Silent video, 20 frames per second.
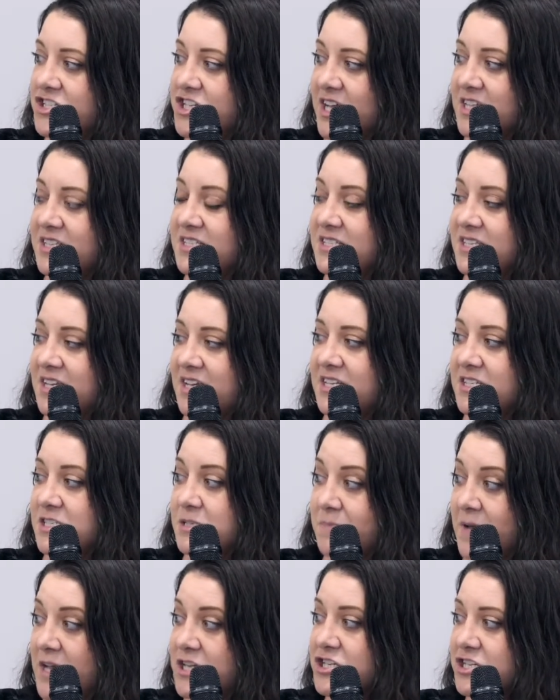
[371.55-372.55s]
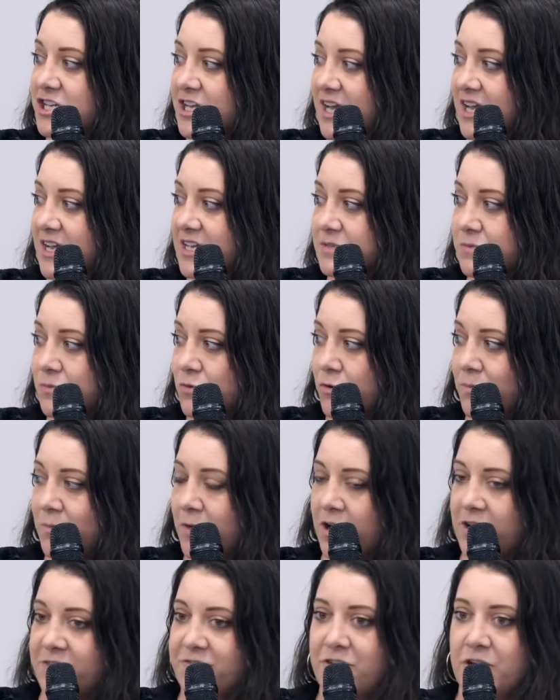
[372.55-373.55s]
Gen Z especially is more
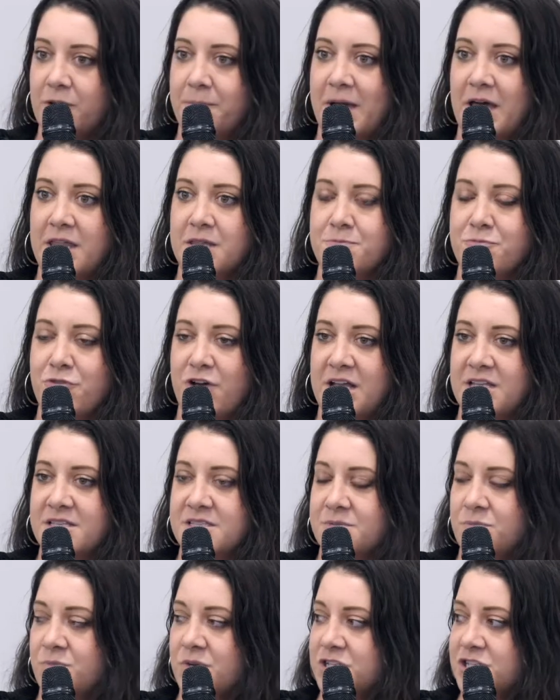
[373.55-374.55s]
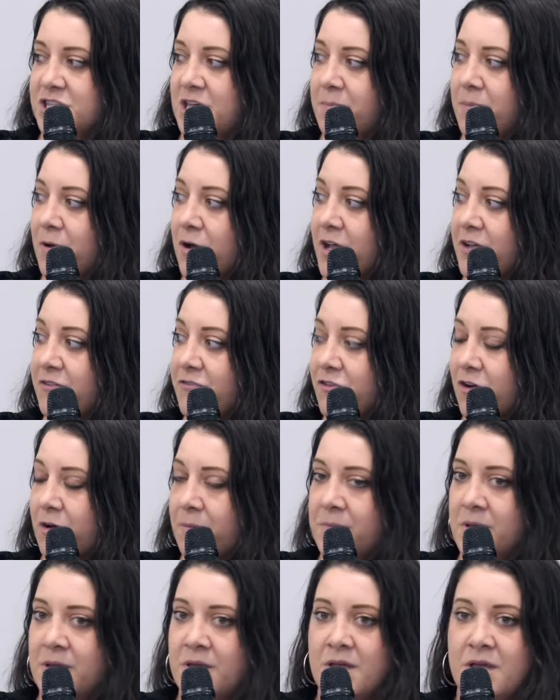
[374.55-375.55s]
mindful about the brands in which they're buying
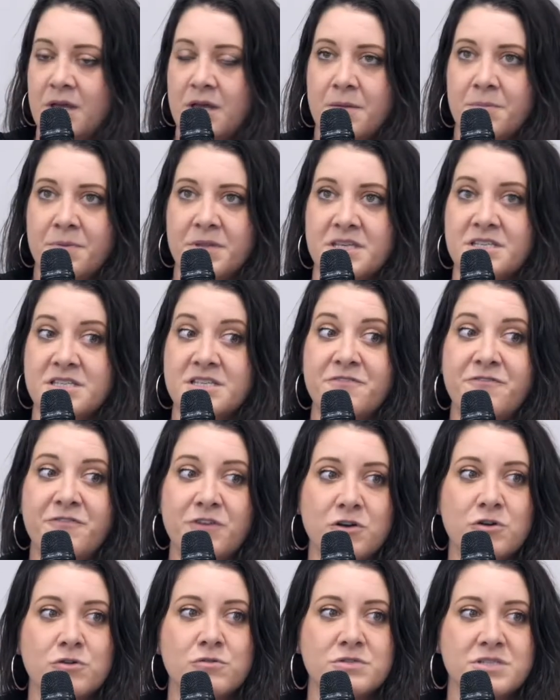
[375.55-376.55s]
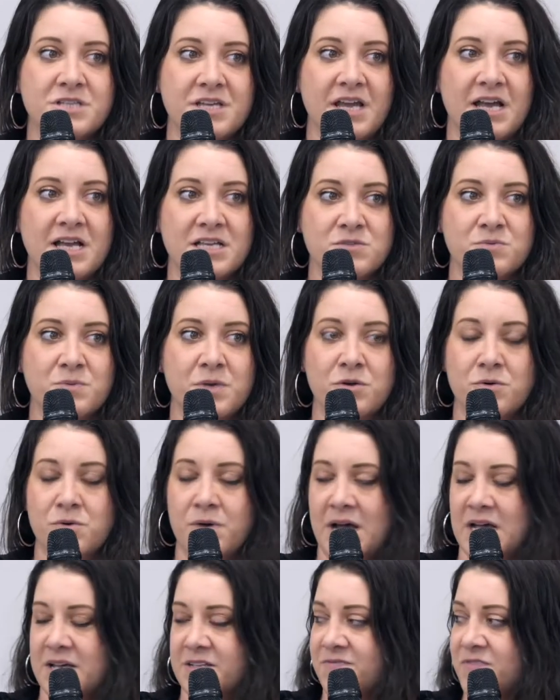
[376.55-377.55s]
from. But the difficulty, as we all
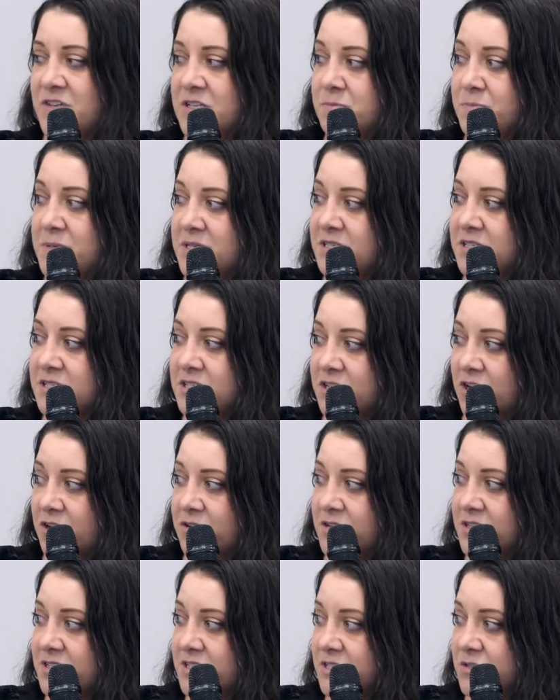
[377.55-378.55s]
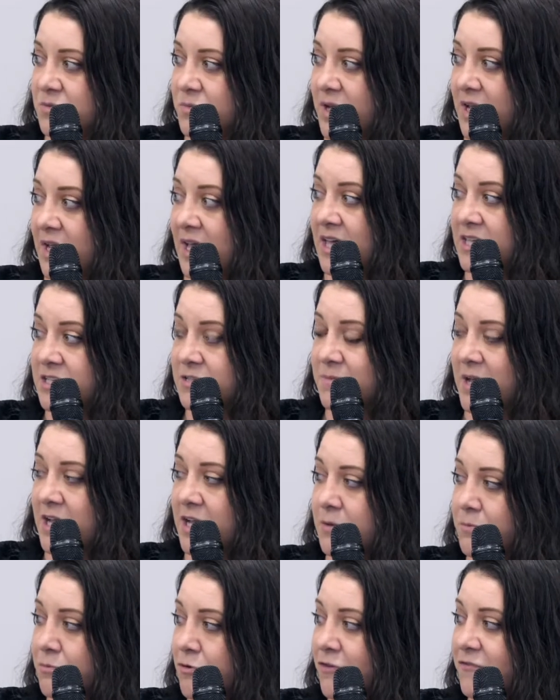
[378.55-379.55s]
have as business owners, is we're here to
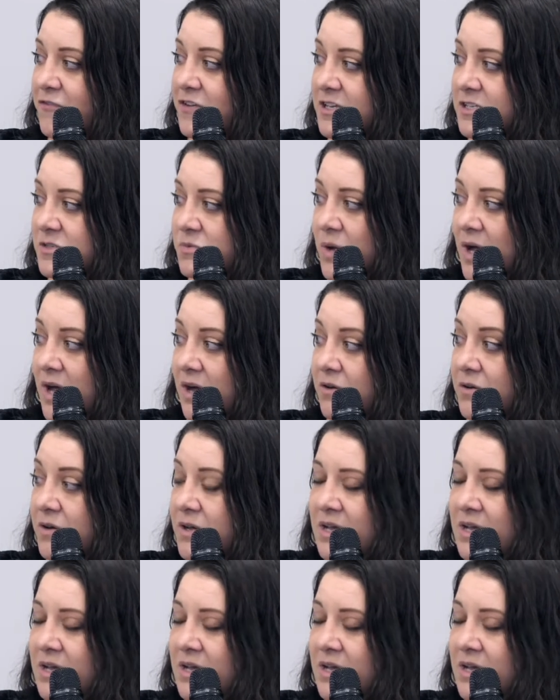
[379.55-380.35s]
make a profit as well.